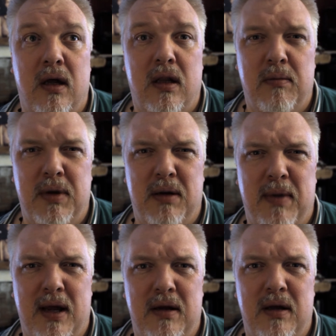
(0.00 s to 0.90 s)
a little bit
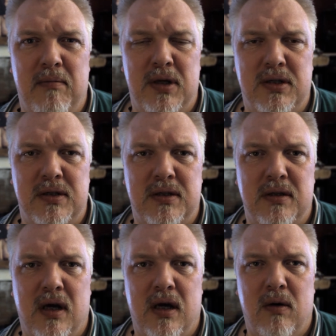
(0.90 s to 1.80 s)
amb ambitious.
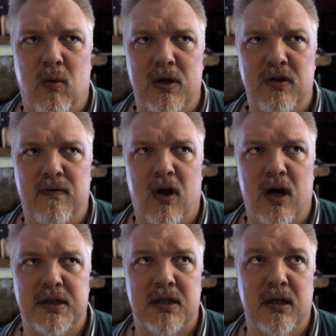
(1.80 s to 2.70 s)
Uh, once you've
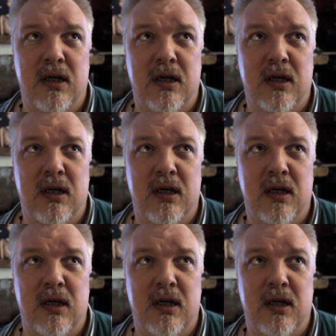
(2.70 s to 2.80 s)
lost